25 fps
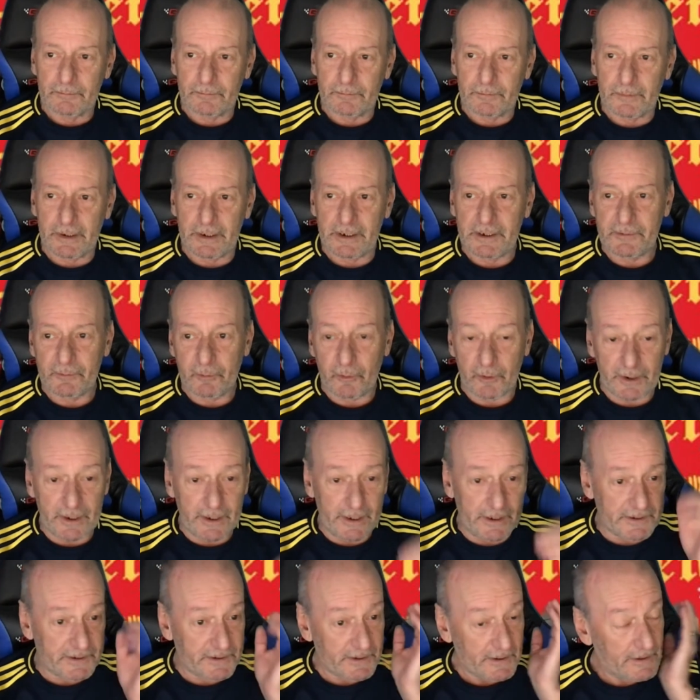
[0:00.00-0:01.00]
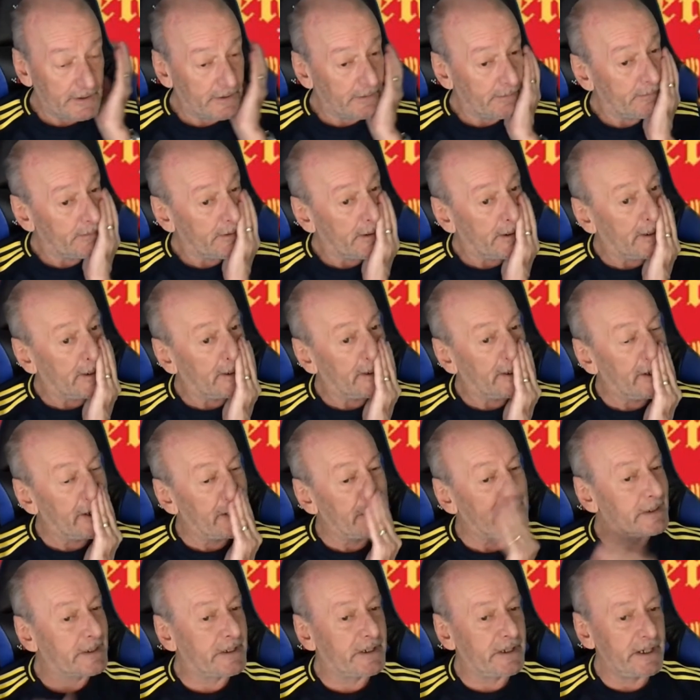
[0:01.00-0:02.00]
It is what it is.
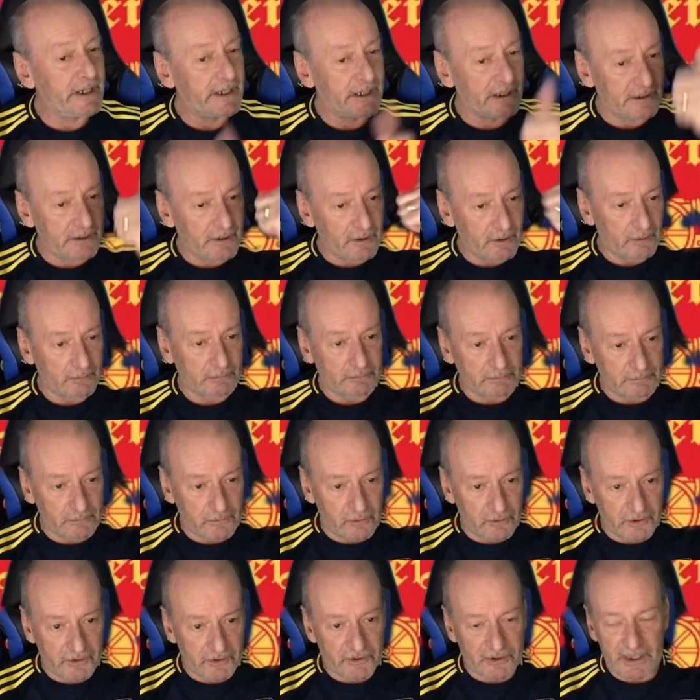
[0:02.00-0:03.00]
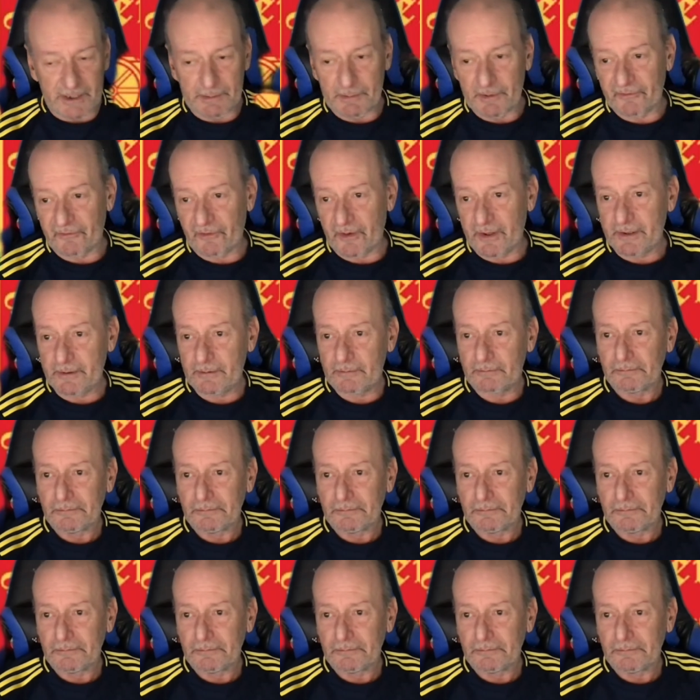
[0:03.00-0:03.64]
Ed King, good to see you, my friend.